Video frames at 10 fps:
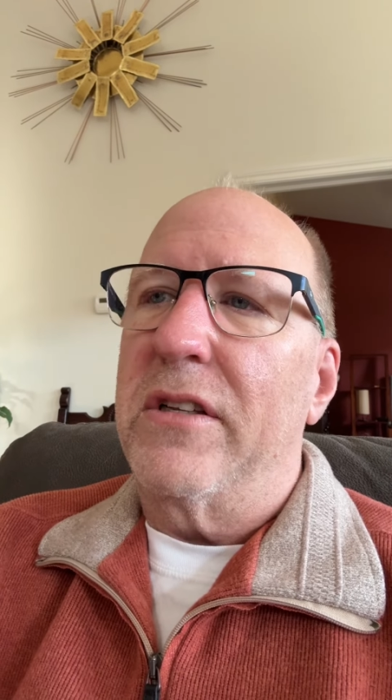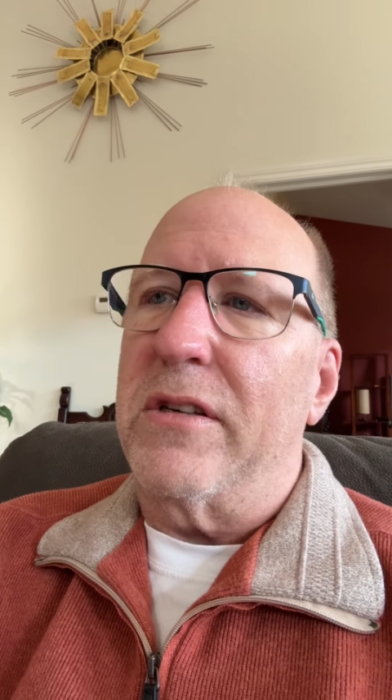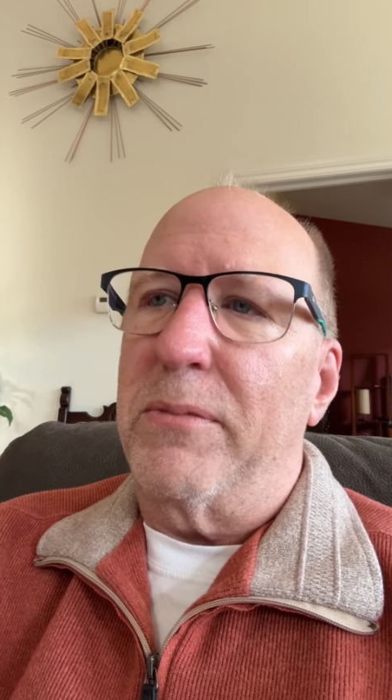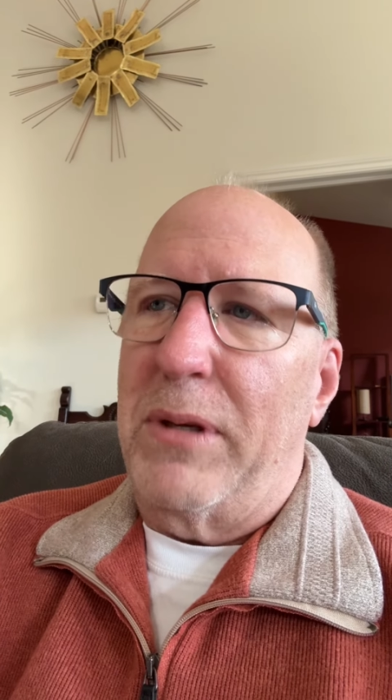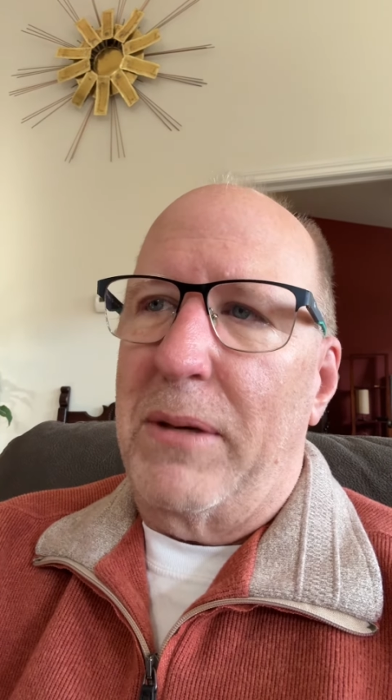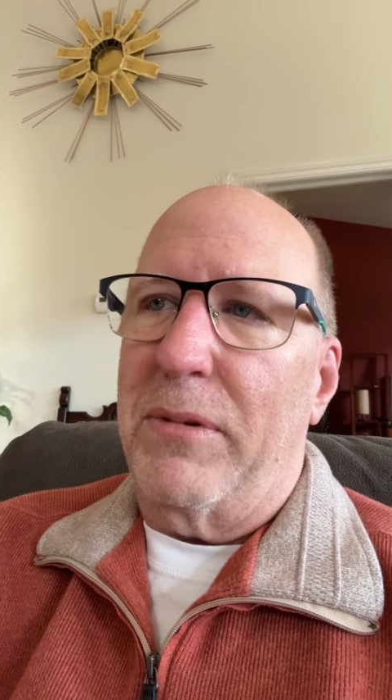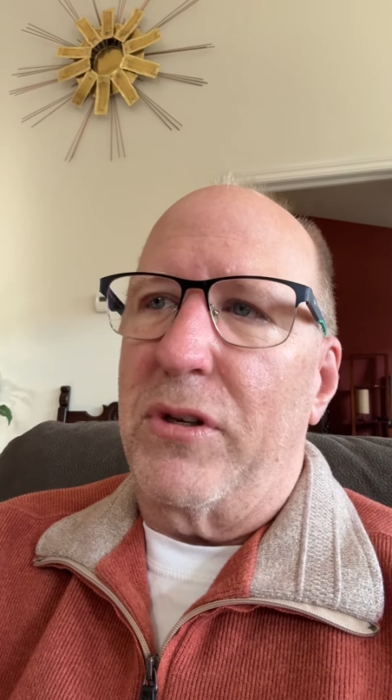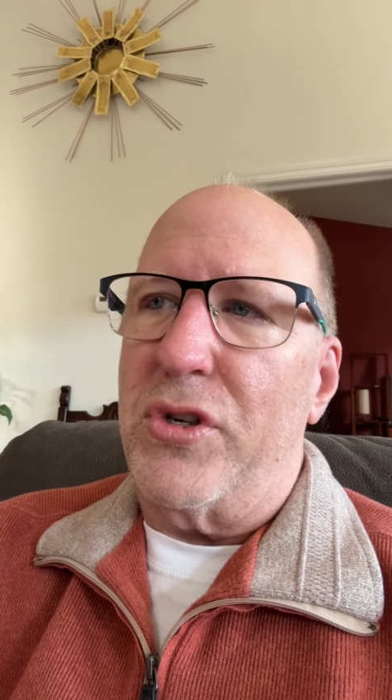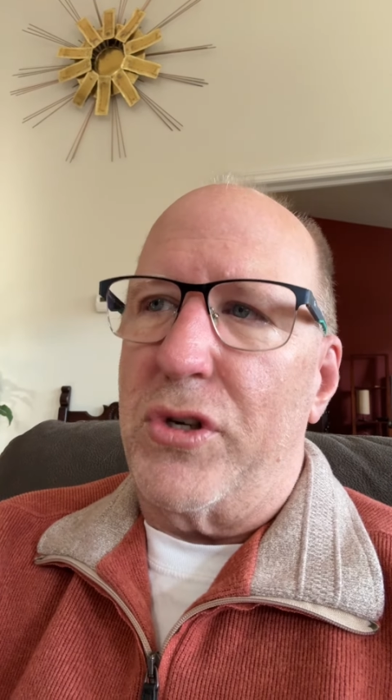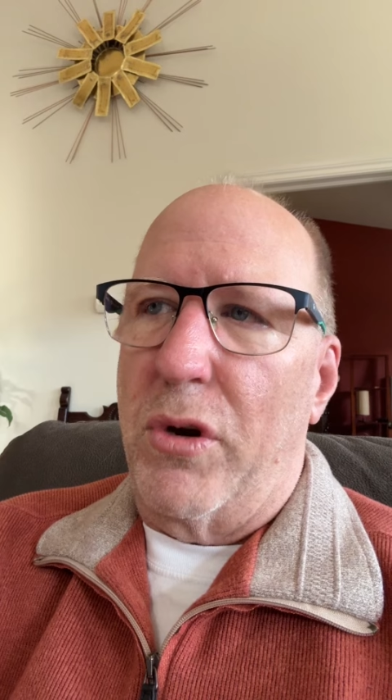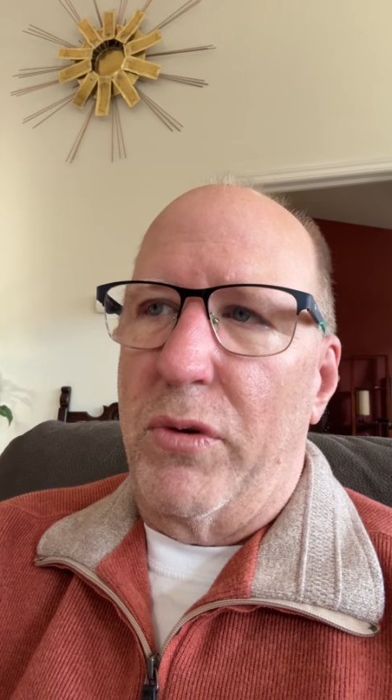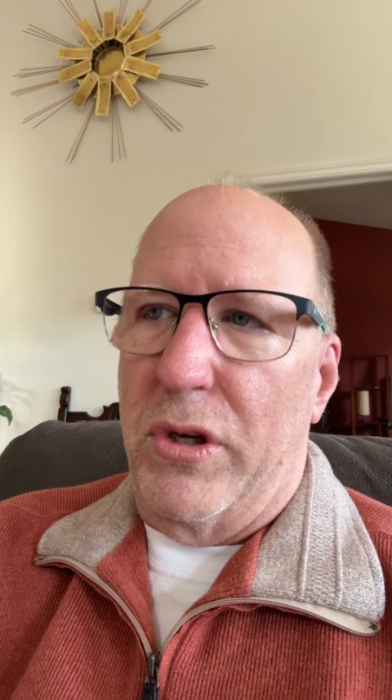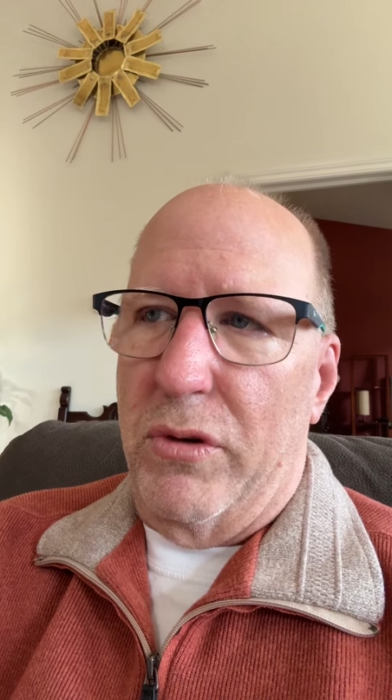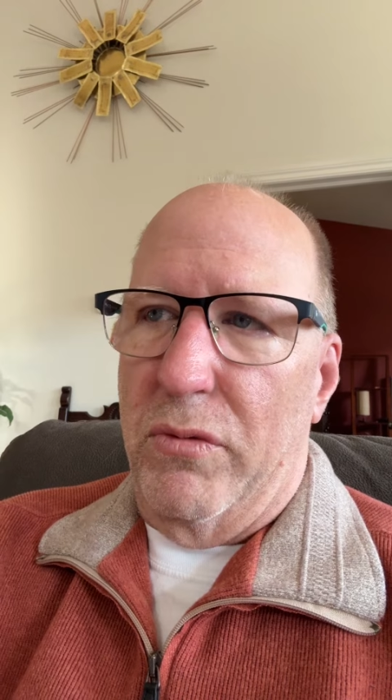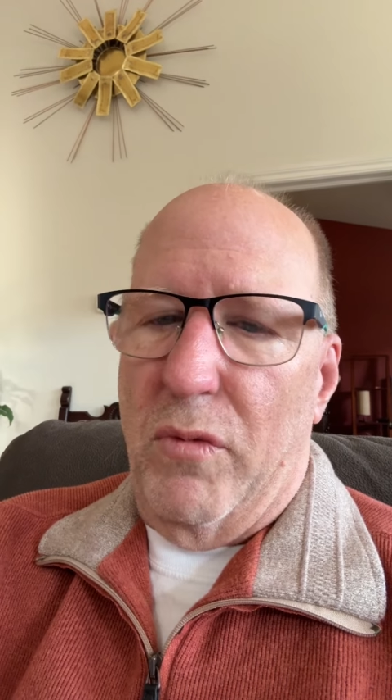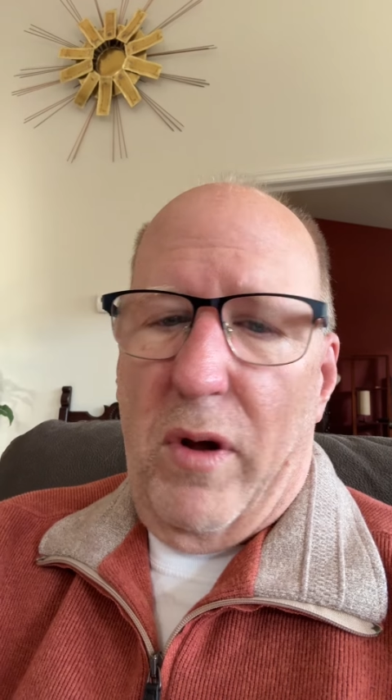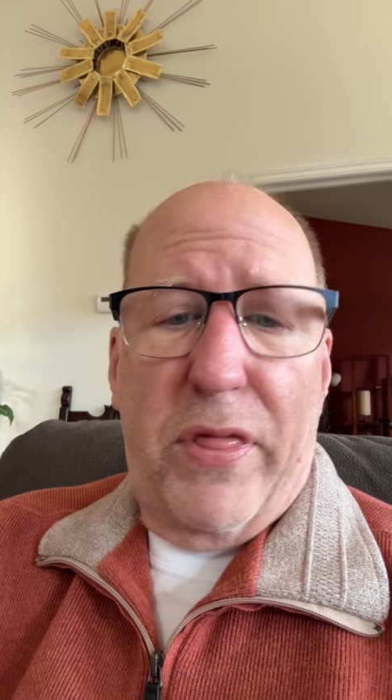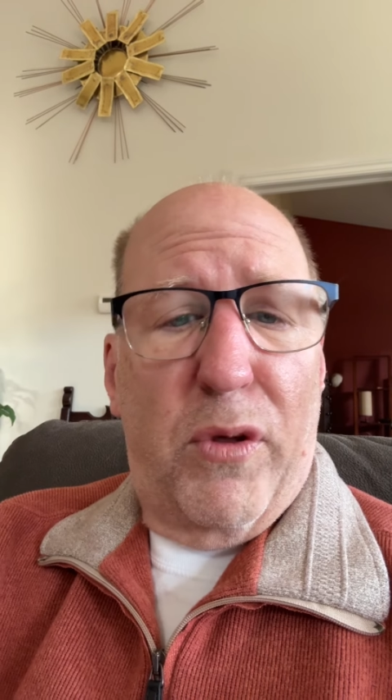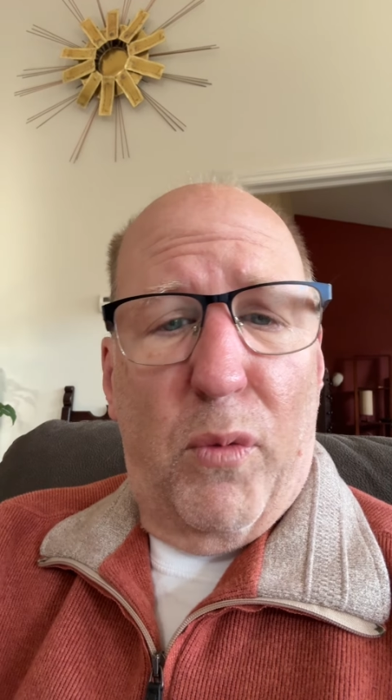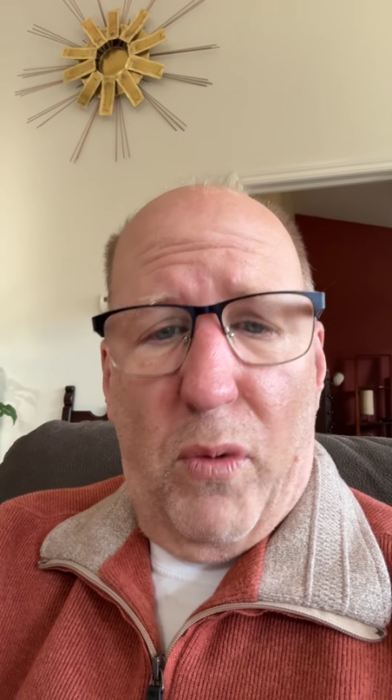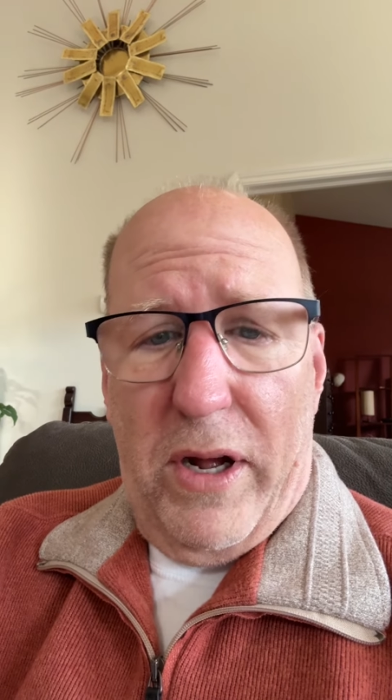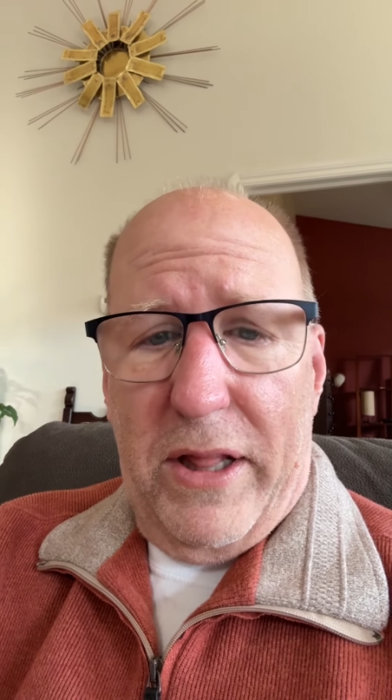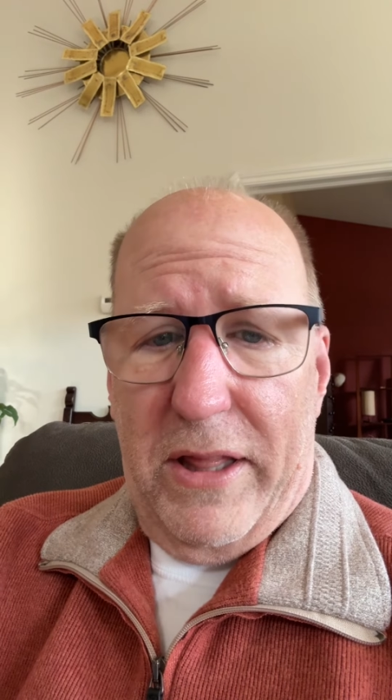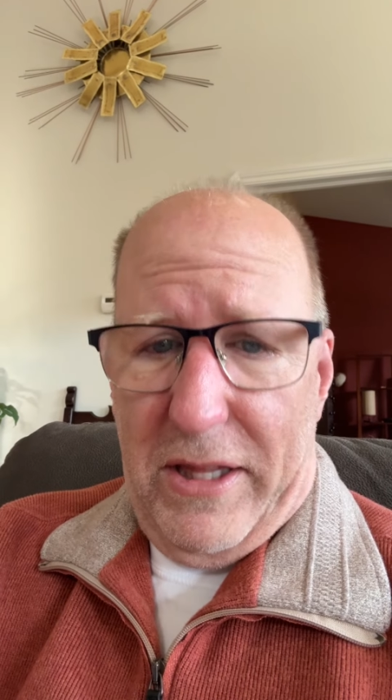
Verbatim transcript: to be able to show you what the one